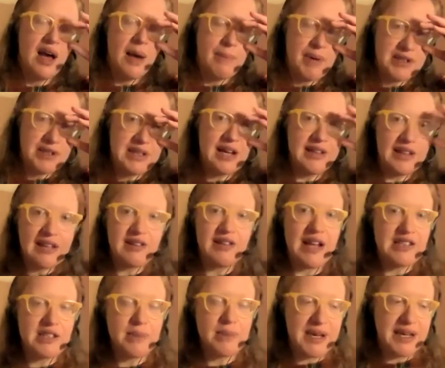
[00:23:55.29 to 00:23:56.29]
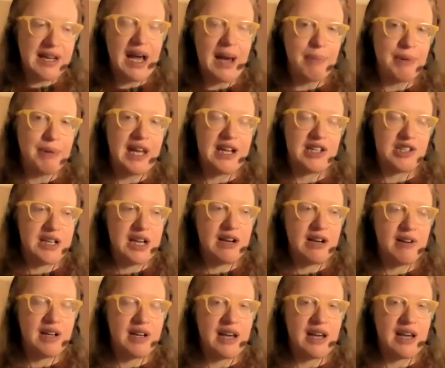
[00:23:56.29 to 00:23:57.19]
But yeah, that's a big application area.